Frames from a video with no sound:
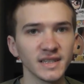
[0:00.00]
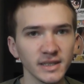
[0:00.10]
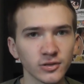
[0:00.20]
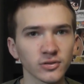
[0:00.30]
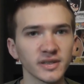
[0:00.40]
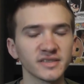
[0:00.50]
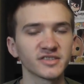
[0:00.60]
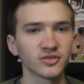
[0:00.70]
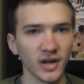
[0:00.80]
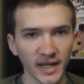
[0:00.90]

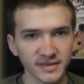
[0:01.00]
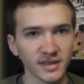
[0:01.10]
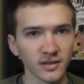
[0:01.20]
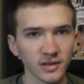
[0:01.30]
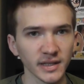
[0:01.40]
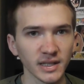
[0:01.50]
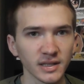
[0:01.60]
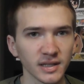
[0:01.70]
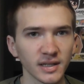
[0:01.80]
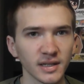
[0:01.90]
decrease drastically,